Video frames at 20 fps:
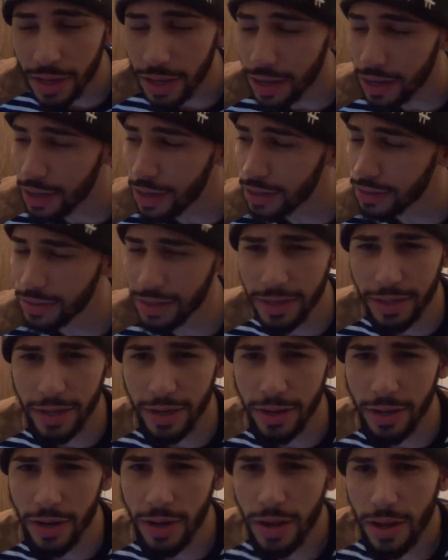Uh, take
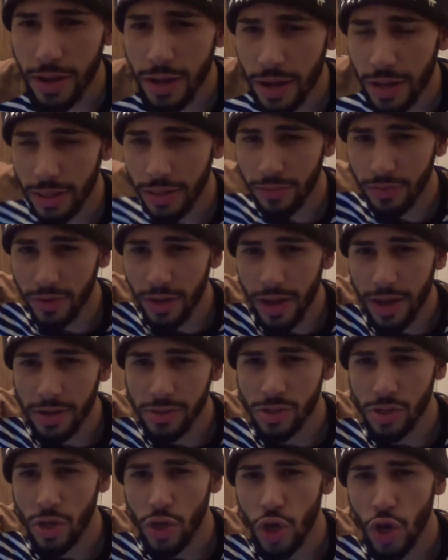care. I love you
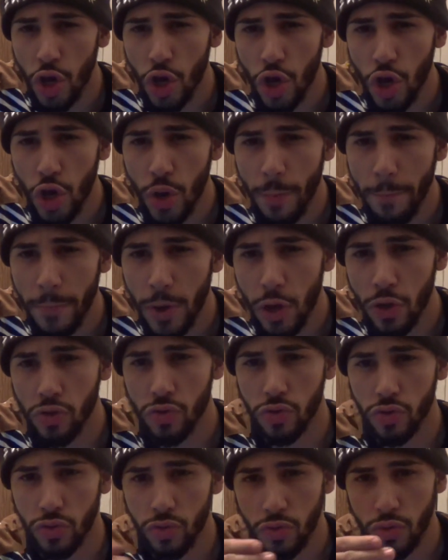guys and
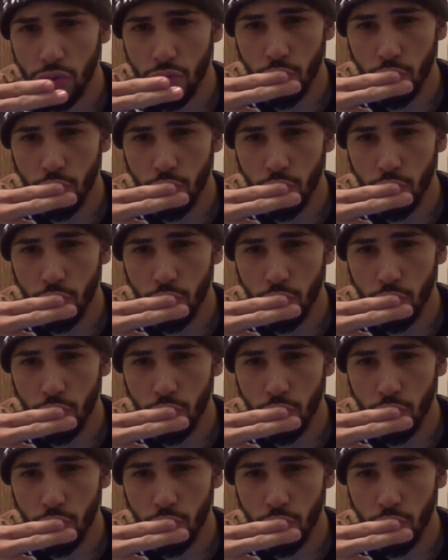peace.